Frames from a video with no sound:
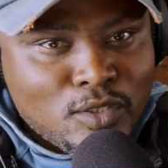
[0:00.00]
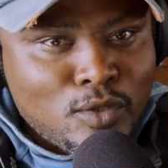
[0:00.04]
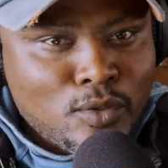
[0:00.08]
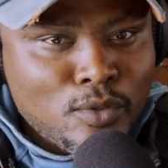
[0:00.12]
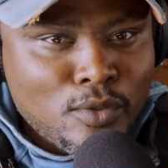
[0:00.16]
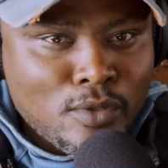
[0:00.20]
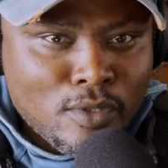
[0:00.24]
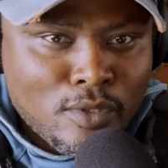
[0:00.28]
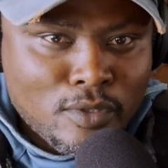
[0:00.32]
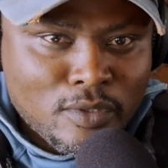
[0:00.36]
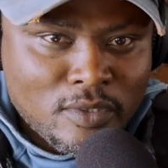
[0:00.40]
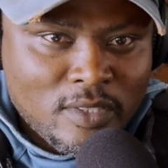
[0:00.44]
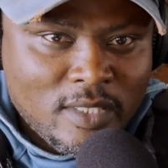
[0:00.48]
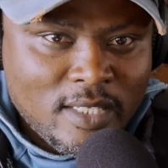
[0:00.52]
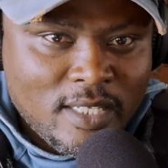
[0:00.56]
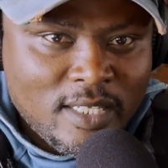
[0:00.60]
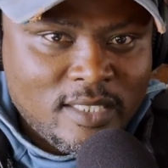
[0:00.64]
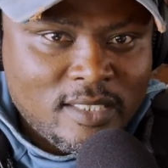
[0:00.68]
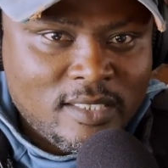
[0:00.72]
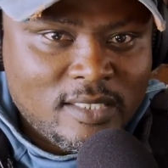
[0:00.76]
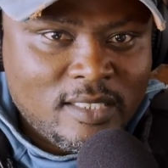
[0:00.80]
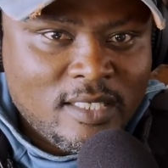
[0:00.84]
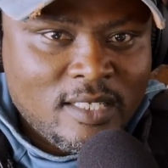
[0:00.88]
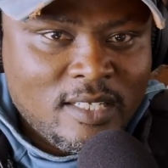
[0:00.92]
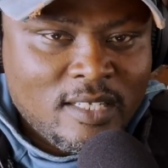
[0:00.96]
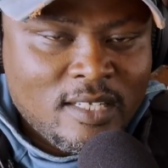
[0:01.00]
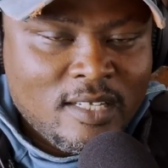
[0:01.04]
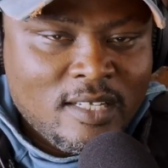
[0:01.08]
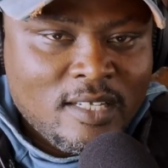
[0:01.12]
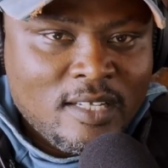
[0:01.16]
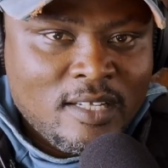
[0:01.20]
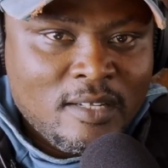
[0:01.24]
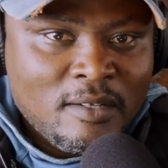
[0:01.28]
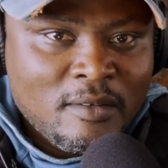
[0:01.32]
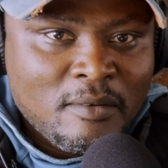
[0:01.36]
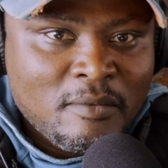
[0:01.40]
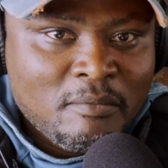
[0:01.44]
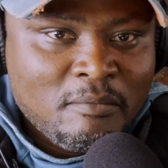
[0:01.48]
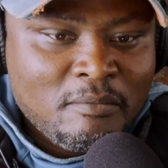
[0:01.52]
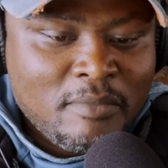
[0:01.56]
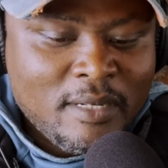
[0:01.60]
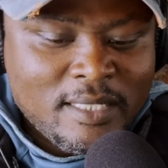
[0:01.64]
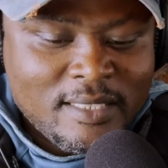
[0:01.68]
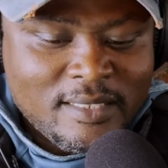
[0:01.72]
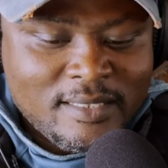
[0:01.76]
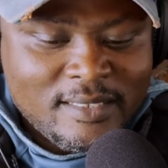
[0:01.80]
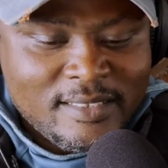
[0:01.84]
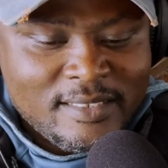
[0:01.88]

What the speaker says: do those things, but